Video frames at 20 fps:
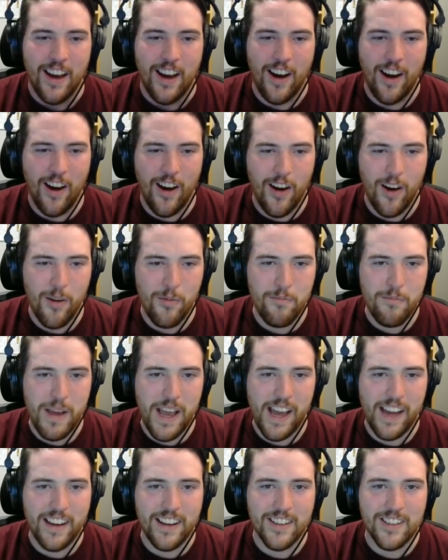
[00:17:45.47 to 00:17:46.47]
Oh
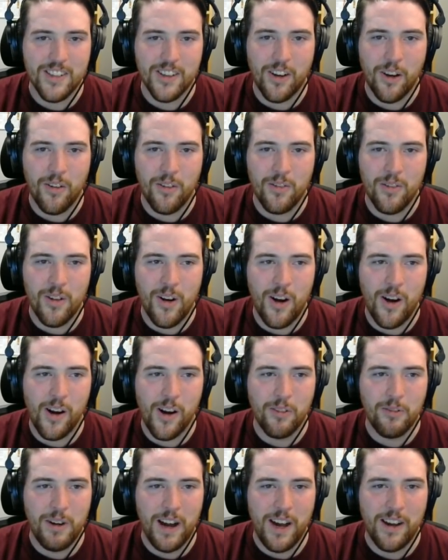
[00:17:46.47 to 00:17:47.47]
man, it took a
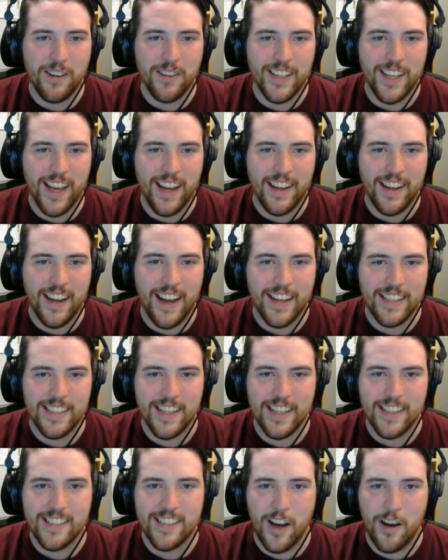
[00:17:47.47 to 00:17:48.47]
long while to gain
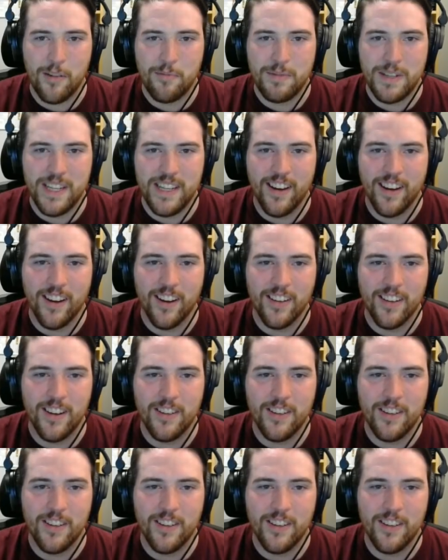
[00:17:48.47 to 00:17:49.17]
access to up to here.